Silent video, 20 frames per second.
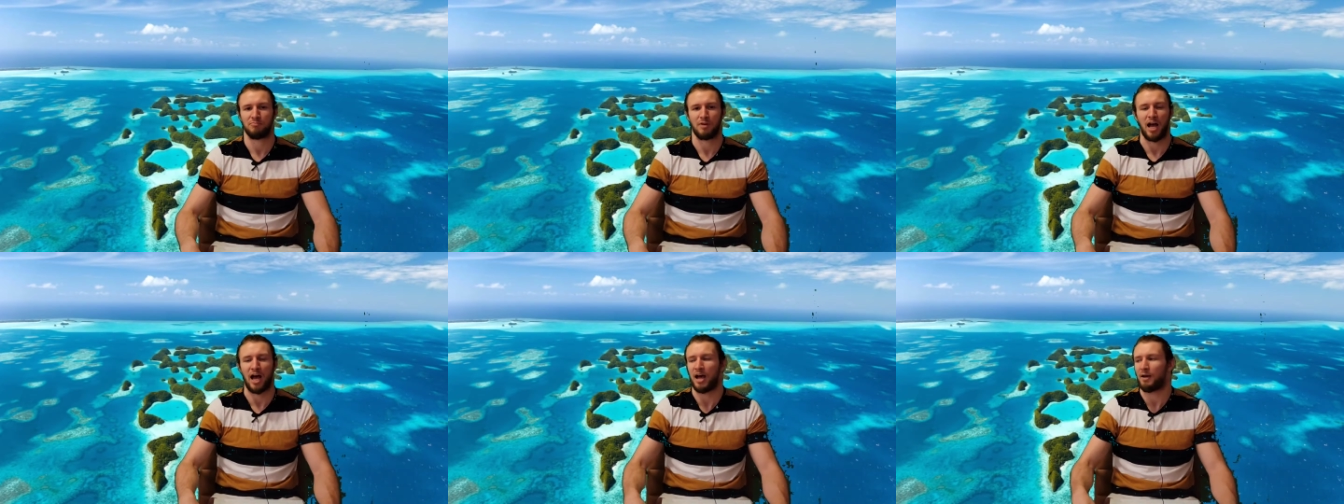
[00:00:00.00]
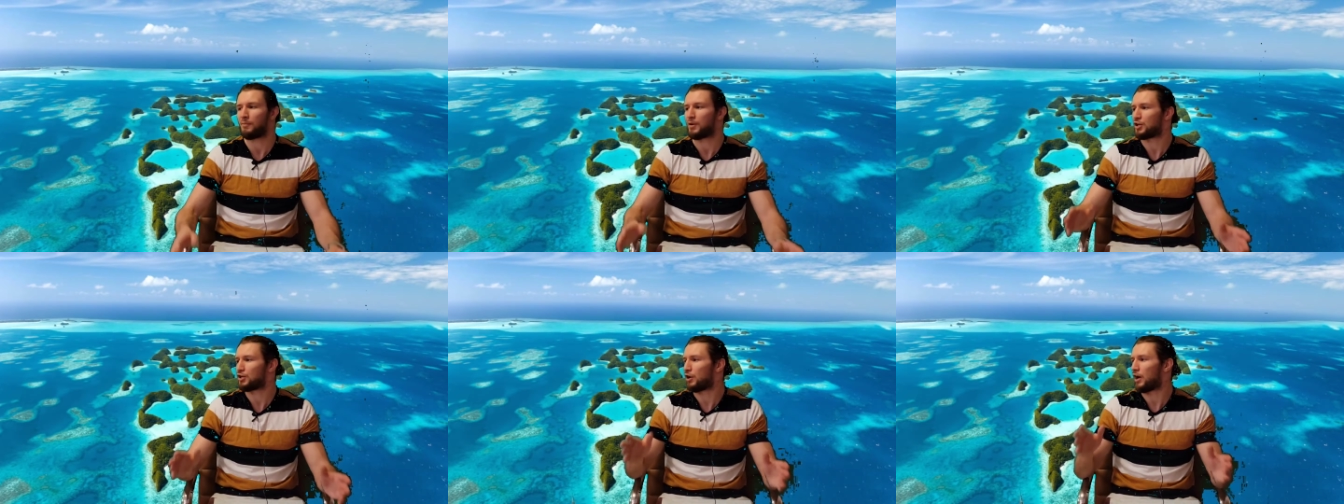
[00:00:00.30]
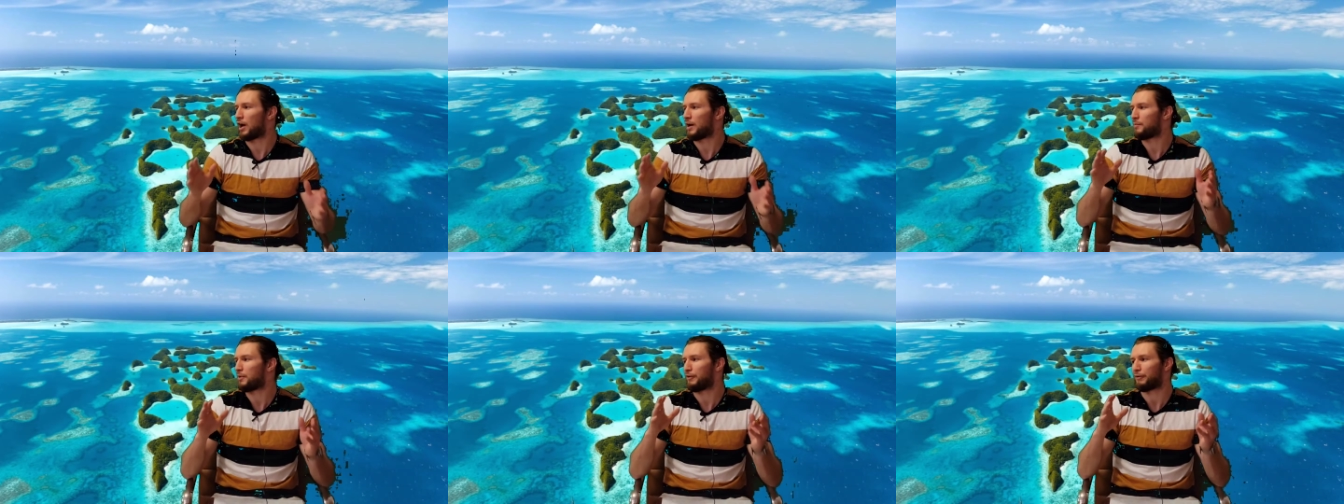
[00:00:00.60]
I'm
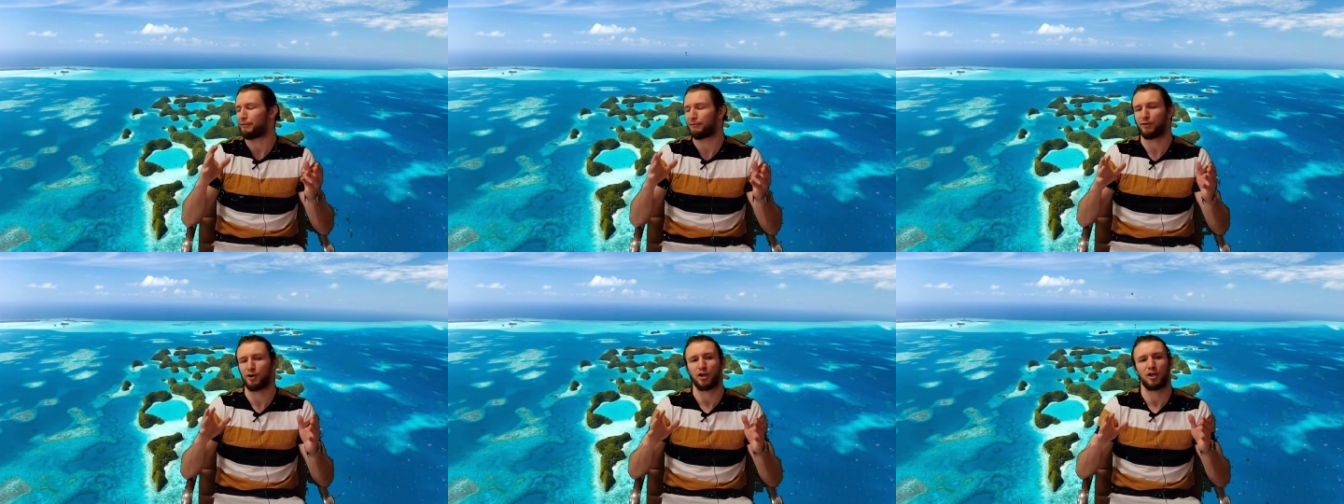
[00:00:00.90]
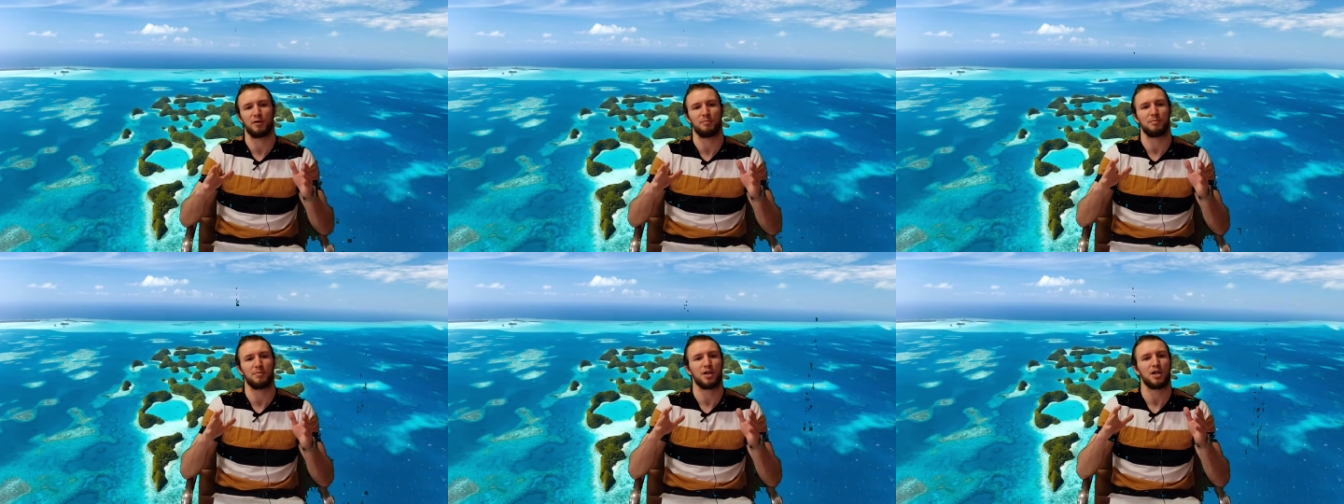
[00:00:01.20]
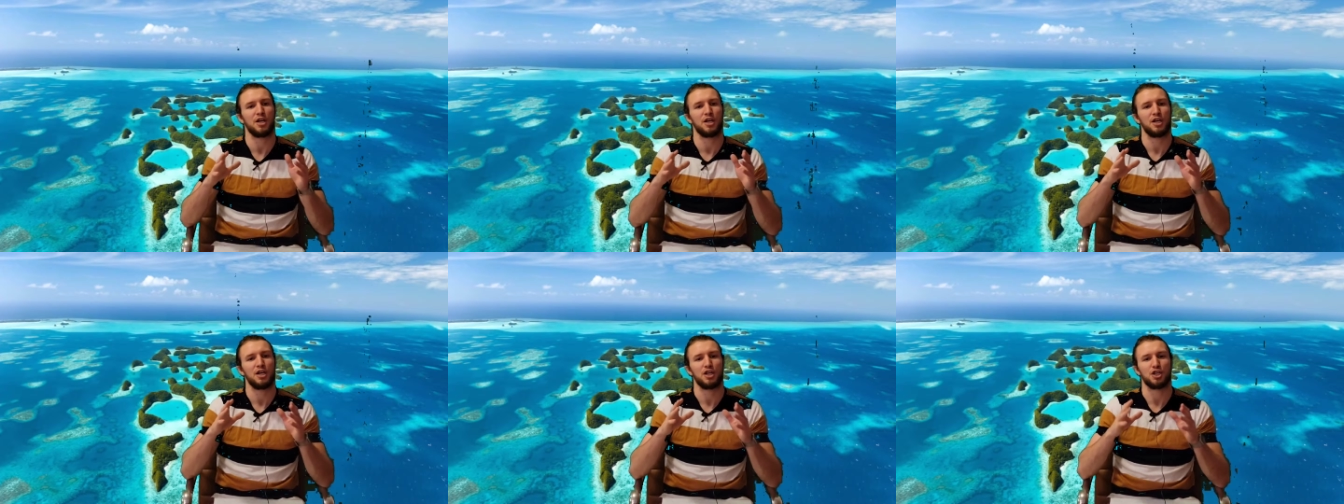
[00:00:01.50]
a firm
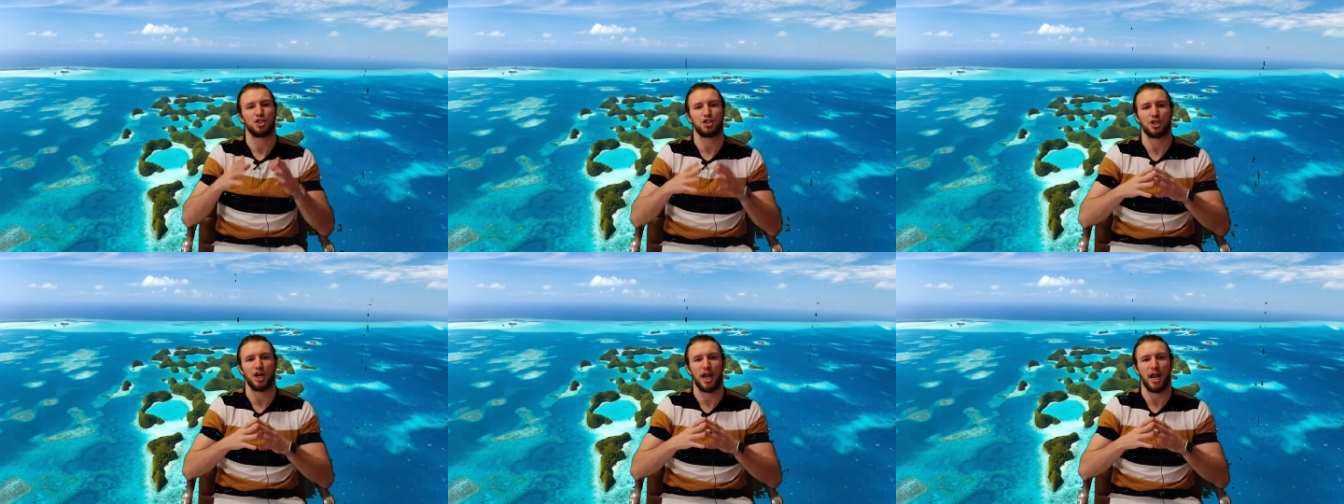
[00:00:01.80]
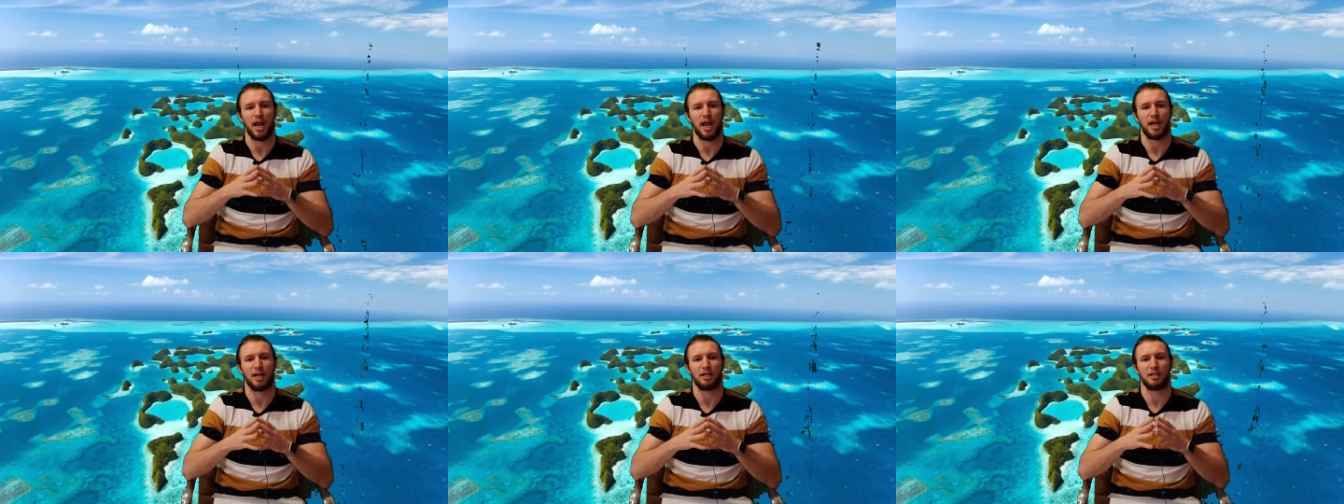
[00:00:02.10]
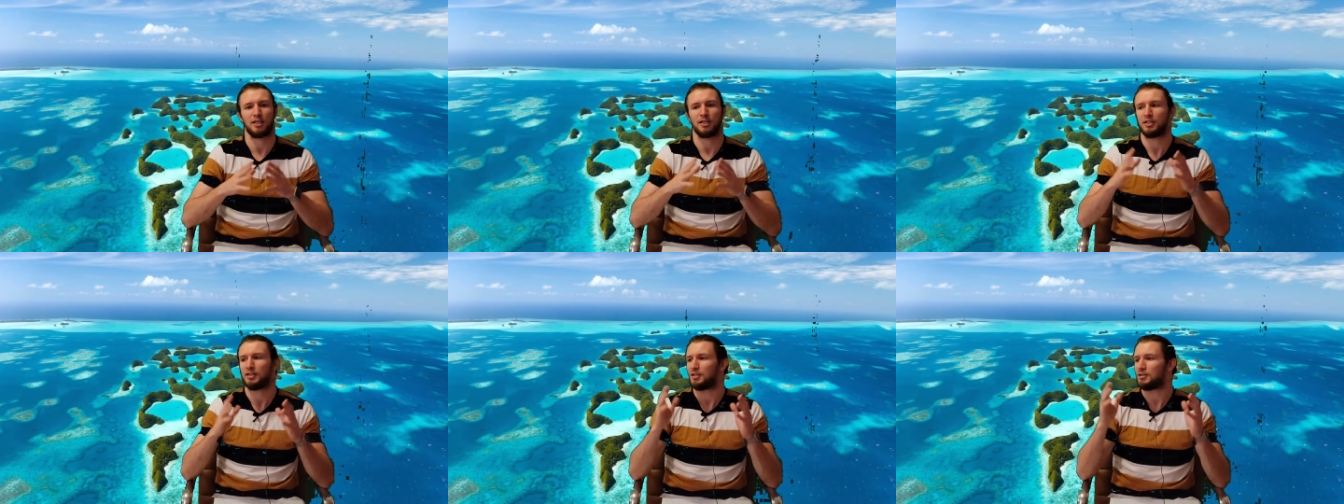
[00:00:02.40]

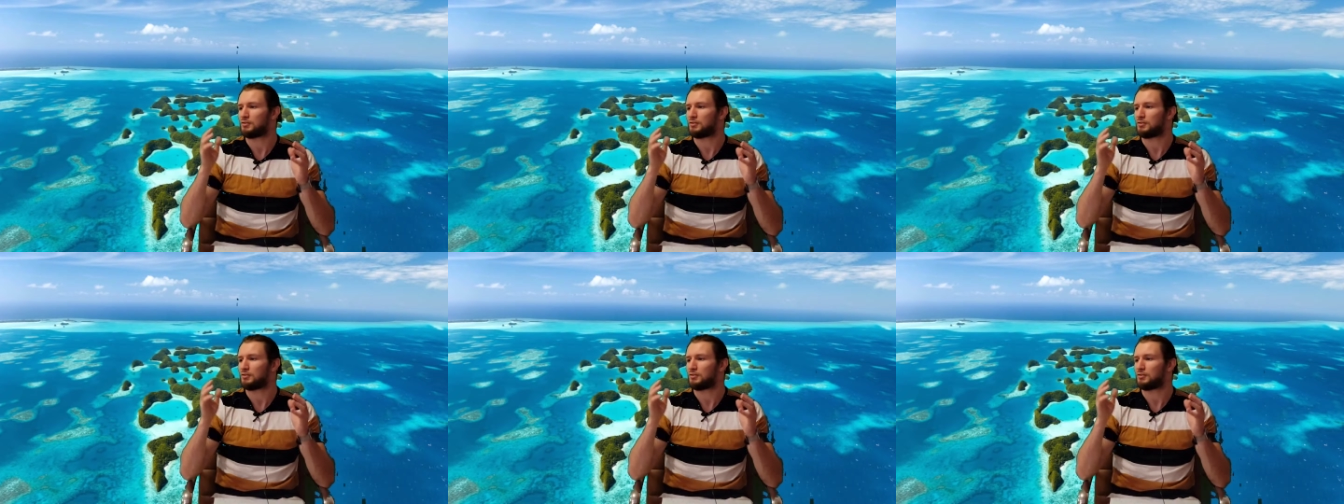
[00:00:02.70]
Shan